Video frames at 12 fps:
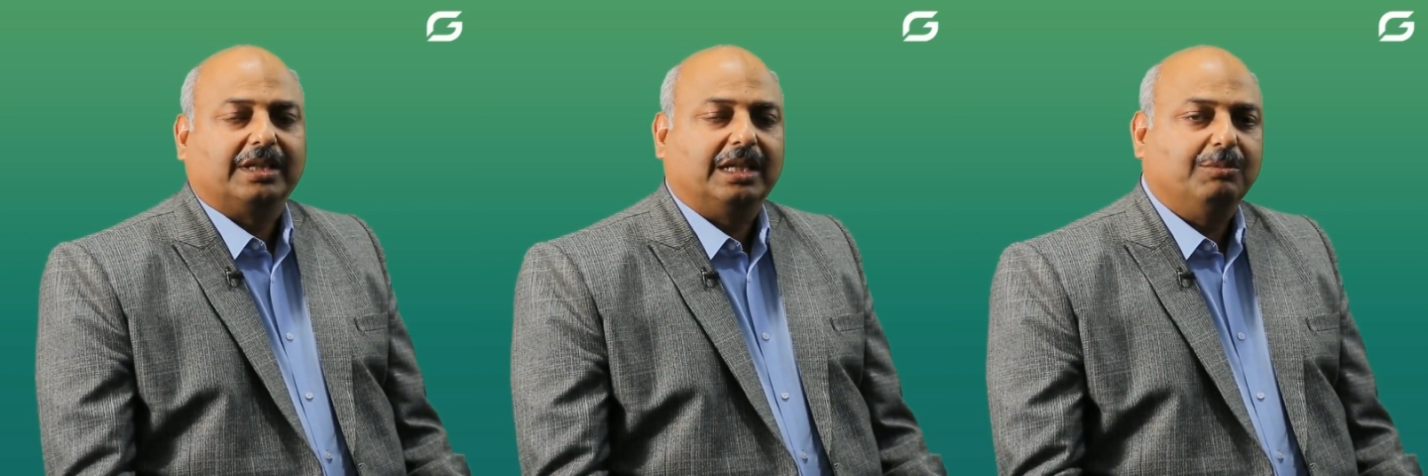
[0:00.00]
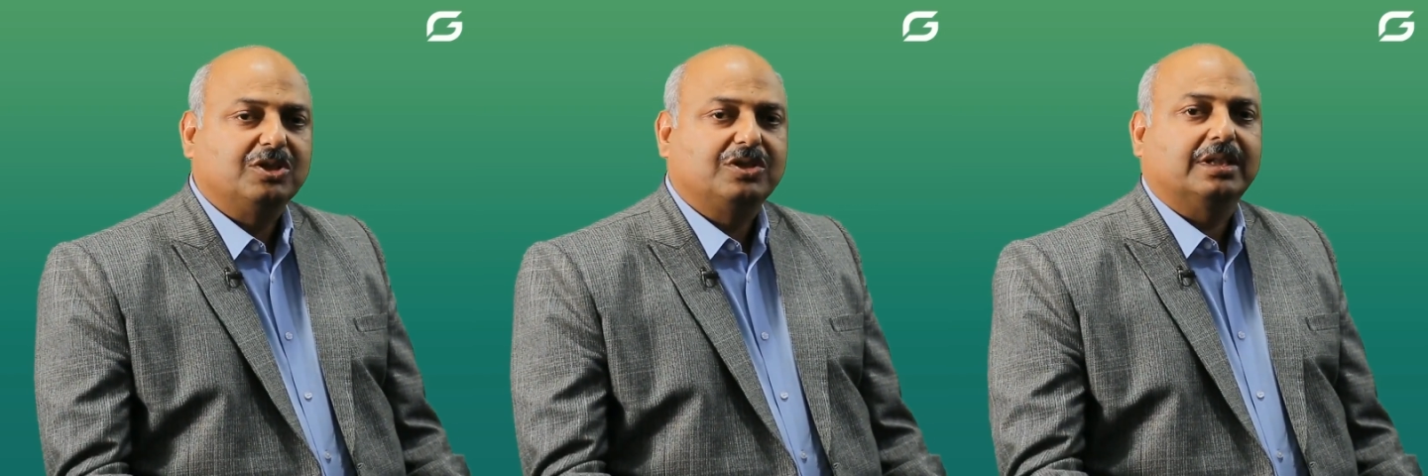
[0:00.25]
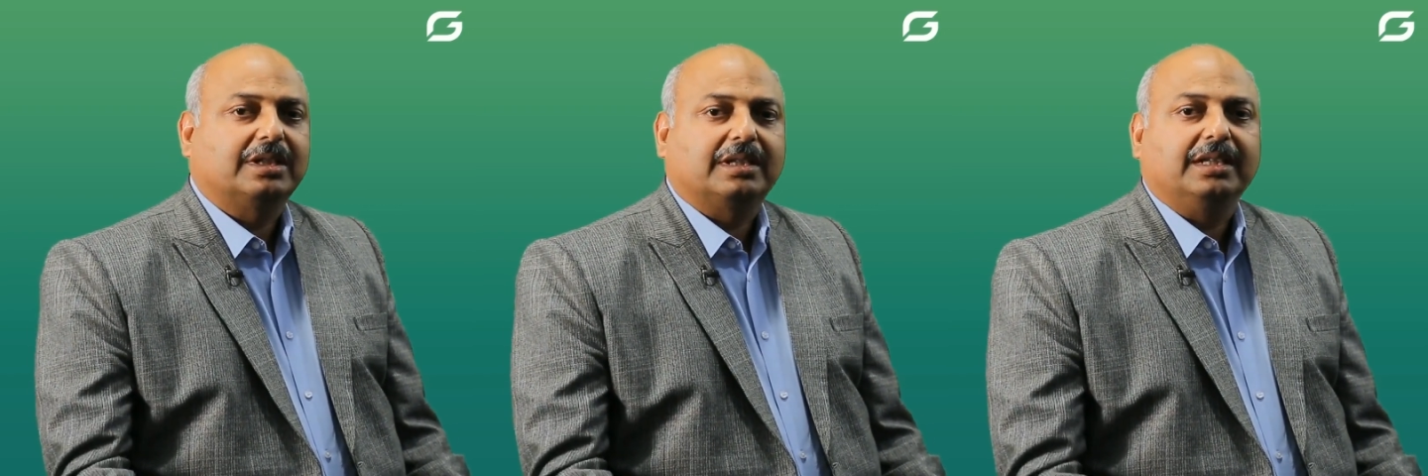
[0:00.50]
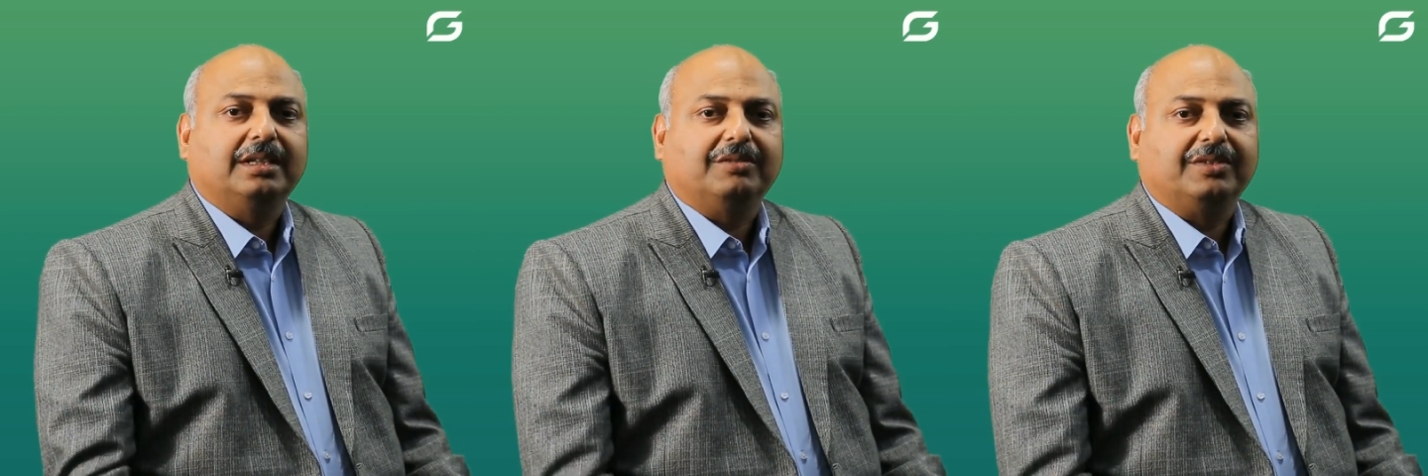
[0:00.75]

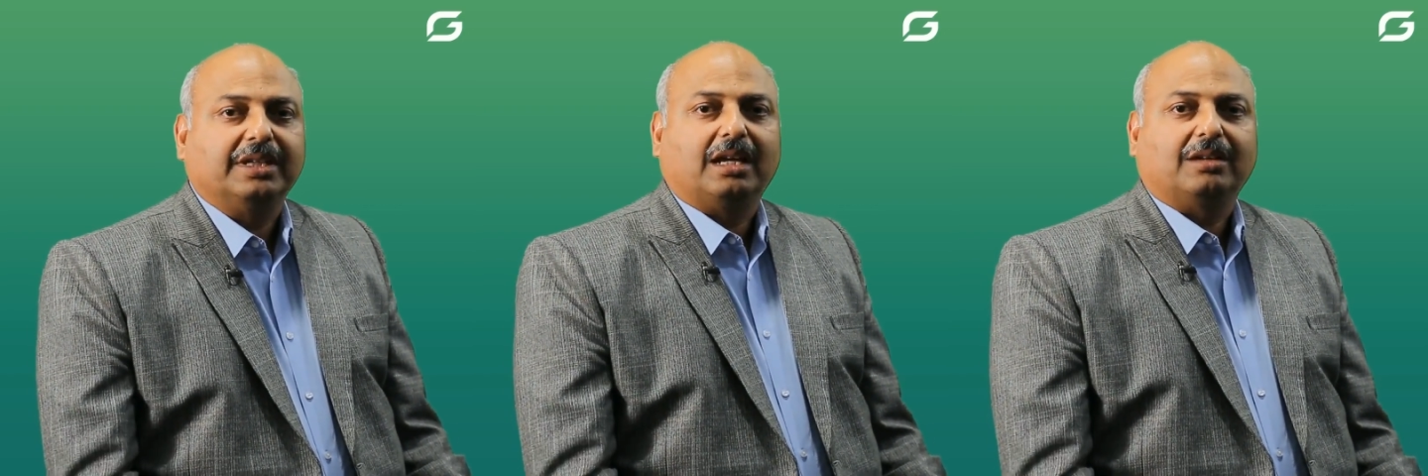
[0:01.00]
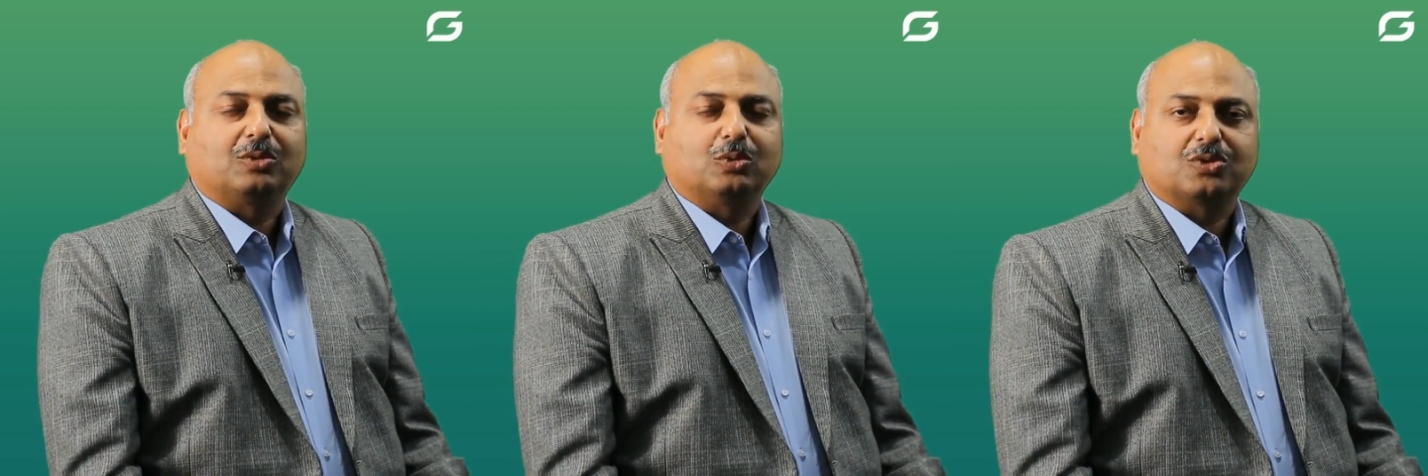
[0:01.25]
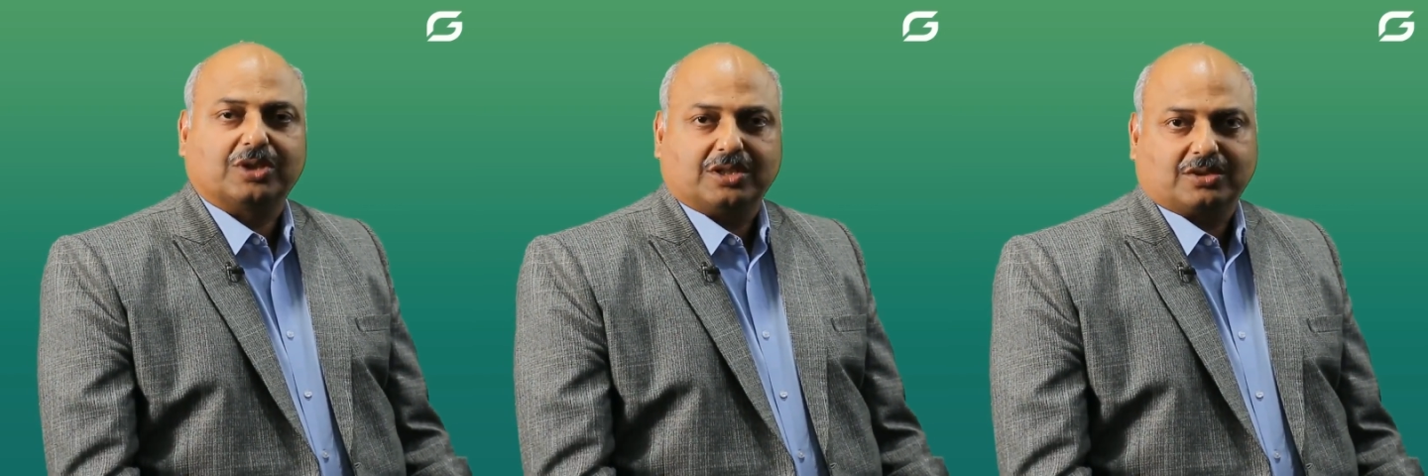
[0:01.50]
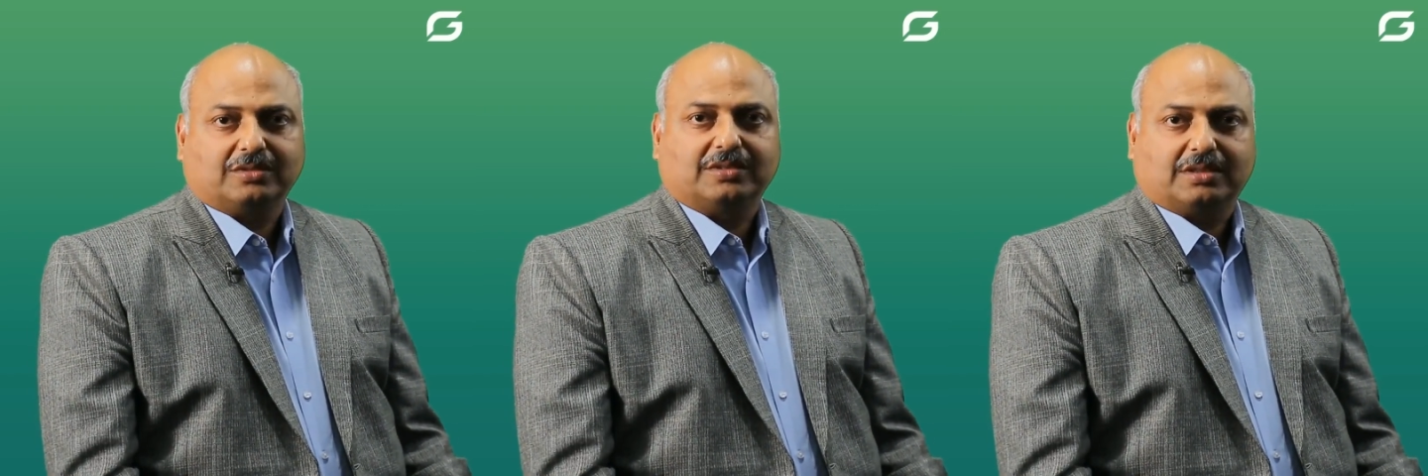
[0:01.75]
Immediately we have two
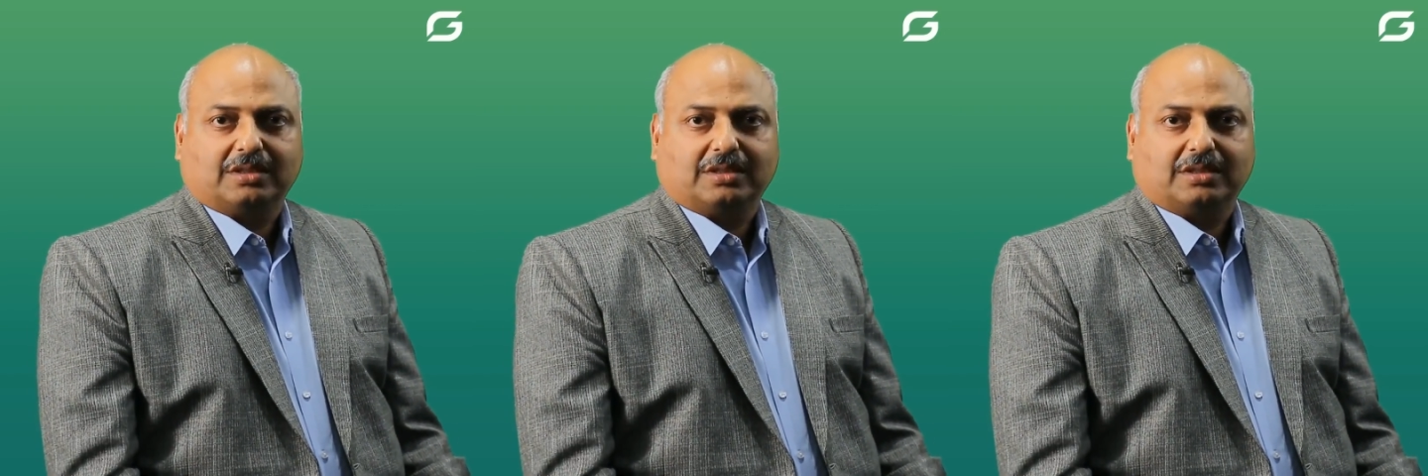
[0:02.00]
stations that are